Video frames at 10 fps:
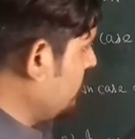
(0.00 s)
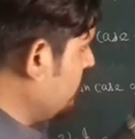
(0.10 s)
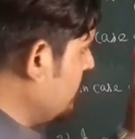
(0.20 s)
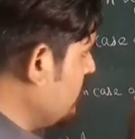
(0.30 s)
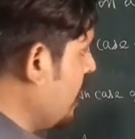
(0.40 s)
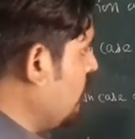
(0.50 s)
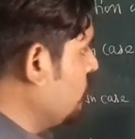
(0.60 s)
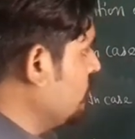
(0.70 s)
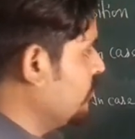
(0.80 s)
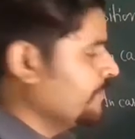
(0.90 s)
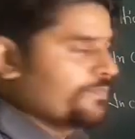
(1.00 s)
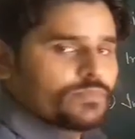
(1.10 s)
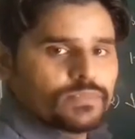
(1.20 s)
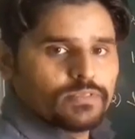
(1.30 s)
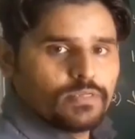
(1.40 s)
the noun
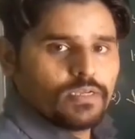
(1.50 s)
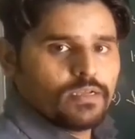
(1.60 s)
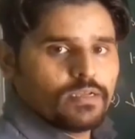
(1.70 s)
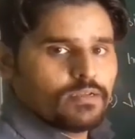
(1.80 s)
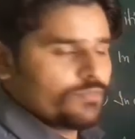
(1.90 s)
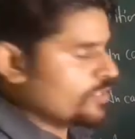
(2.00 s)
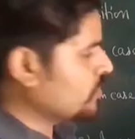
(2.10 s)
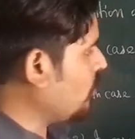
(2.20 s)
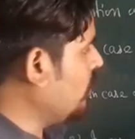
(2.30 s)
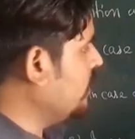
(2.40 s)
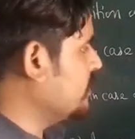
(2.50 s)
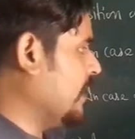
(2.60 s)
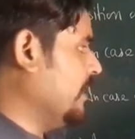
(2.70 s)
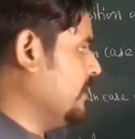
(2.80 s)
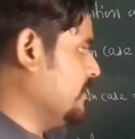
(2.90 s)
which is called its
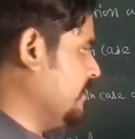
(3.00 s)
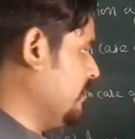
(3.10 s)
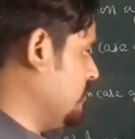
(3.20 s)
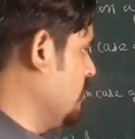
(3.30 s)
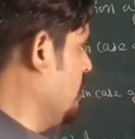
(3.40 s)
antecedent.